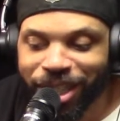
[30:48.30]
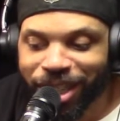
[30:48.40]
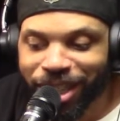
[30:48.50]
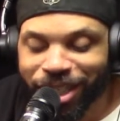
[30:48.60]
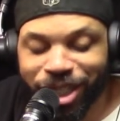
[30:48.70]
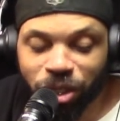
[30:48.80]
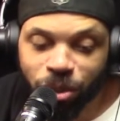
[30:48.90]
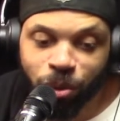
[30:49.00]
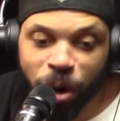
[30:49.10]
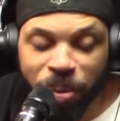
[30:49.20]
she on
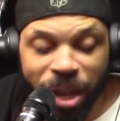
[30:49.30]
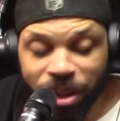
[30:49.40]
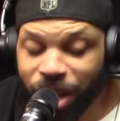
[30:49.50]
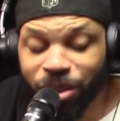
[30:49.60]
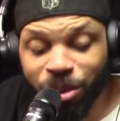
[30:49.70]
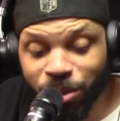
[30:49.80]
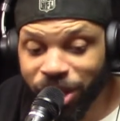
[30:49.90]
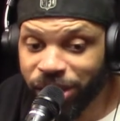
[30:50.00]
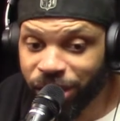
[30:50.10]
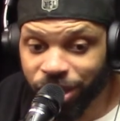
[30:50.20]
a warpath. I don't know
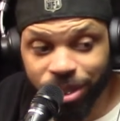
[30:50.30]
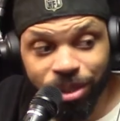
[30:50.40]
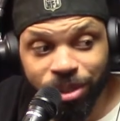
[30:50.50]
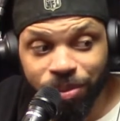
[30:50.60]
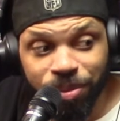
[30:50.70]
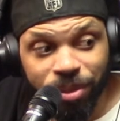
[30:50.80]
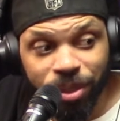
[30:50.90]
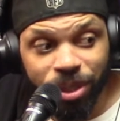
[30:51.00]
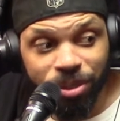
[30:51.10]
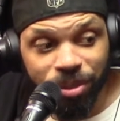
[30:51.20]
what she gonna do. Well,
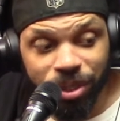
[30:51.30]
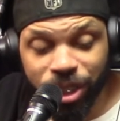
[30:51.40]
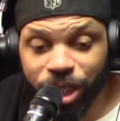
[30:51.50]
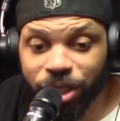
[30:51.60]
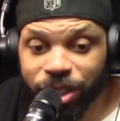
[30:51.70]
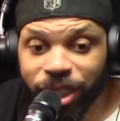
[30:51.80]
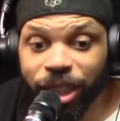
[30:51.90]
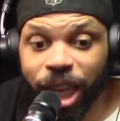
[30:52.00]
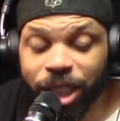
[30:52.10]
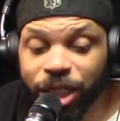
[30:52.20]
like, cause I, she she, no way, she